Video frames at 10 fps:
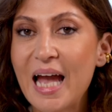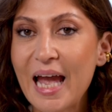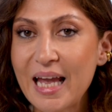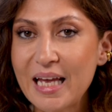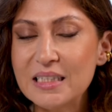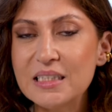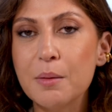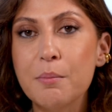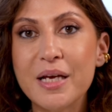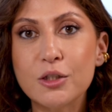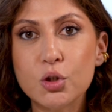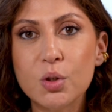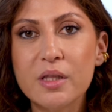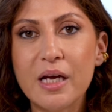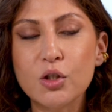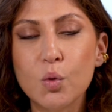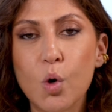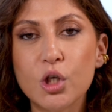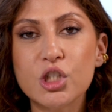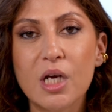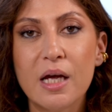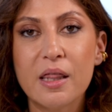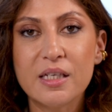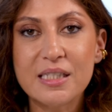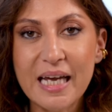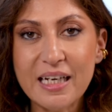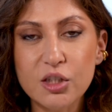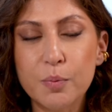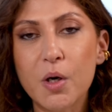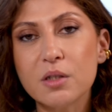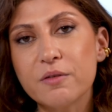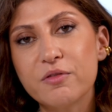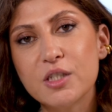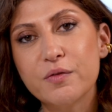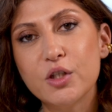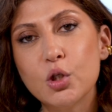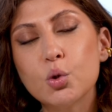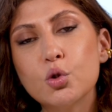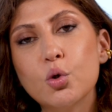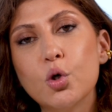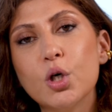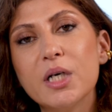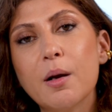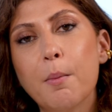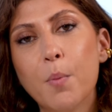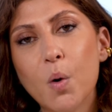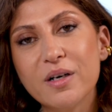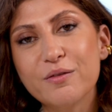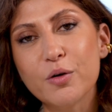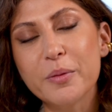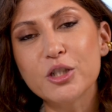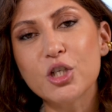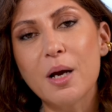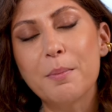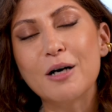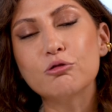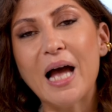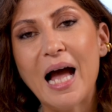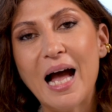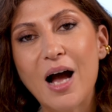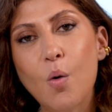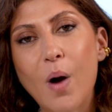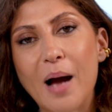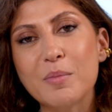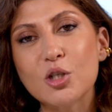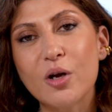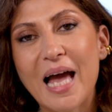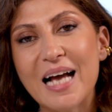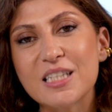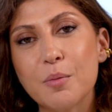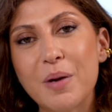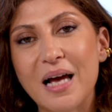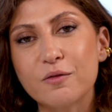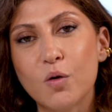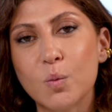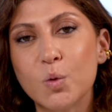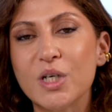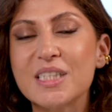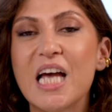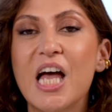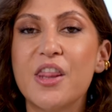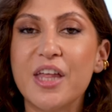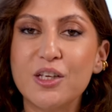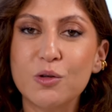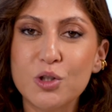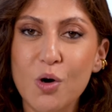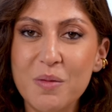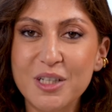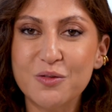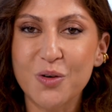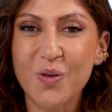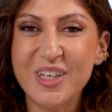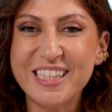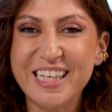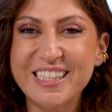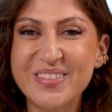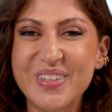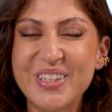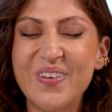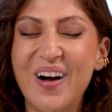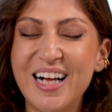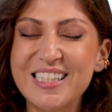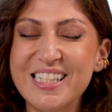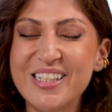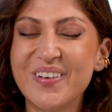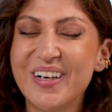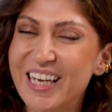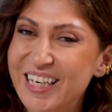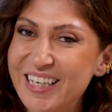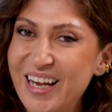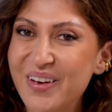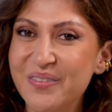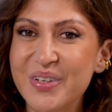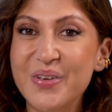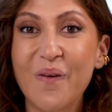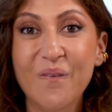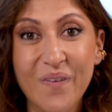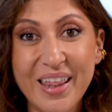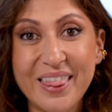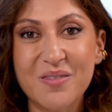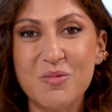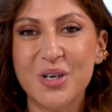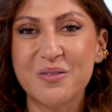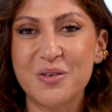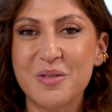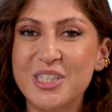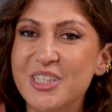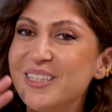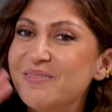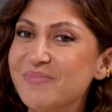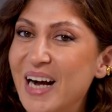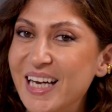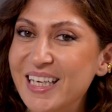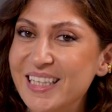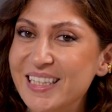and make sure that you watch the second part of this video to learn more information about how Amazon as a platform works. Thank you so much for watching this video. I'll see you in another video with more information. Bye.